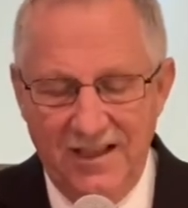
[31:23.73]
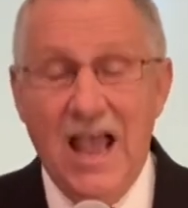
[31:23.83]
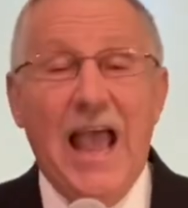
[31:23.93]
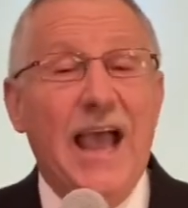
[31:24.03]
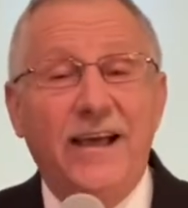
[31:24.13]

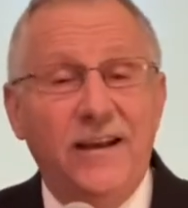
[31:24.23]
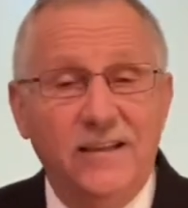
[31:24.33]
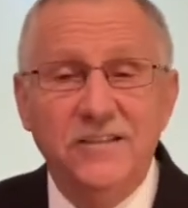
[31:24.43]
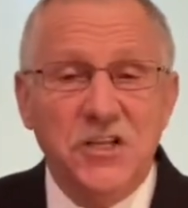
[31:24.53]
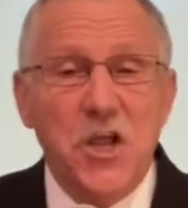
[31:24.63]
And
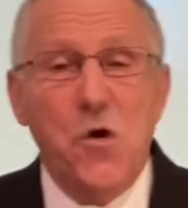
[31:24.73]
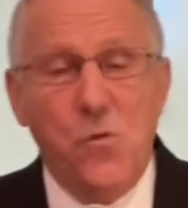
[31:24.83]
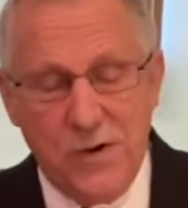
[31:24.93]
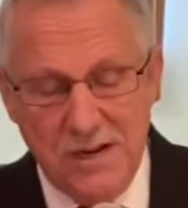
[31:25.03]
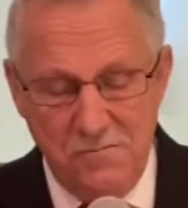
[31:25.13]
until
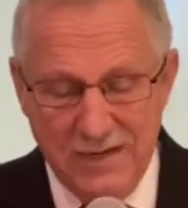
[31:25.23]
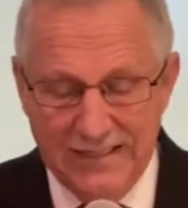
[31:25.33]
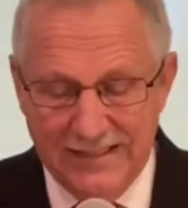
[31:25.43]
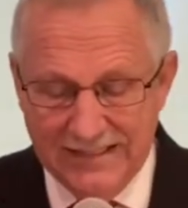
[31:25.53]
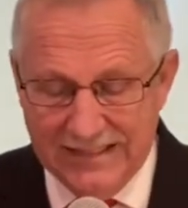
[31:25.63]
we
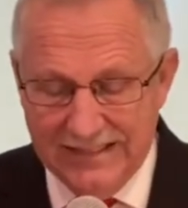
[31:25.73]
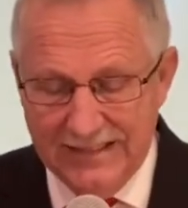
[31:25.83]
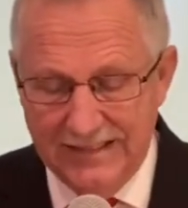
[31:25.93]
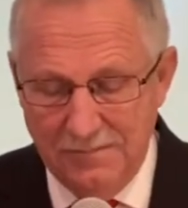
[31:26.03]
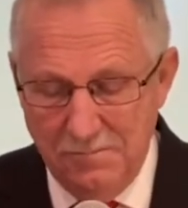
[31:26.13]
meet again,